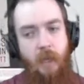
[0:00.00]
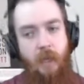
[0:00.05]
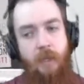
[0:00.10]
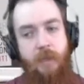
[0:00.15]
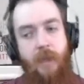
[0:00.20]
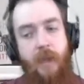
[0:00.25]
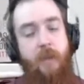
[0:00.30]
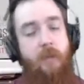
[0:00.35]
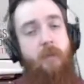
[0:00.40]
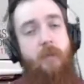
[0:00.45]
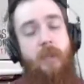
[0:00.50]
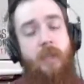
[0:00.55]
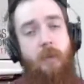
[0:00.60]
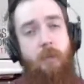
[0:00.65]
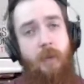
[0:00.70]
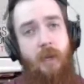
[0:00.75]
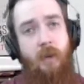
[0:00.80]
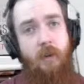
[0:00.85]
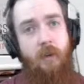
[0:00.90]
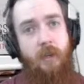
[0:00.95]
not only
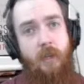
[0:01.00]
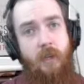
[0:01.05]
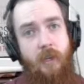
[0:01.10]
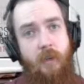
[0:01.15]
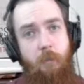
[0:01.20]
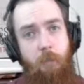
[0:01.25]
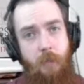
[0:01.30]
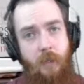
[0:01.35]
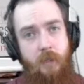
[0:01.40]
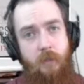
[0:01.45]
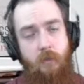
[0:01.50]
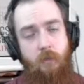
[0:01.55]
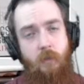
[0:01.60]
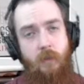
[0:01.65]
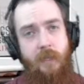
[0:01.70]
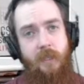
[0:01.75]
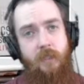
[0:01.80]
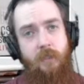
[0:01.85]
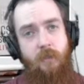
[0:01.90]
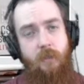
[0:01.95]
America, but to a
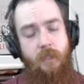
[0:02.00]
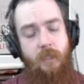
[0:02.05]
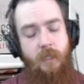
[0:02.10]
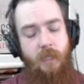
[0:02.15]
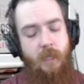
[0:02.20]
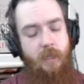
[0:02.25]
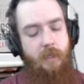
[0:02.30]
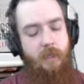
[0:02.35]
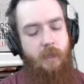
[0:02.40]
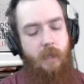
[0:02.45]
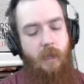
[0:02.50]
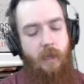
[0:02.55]
lesser extent,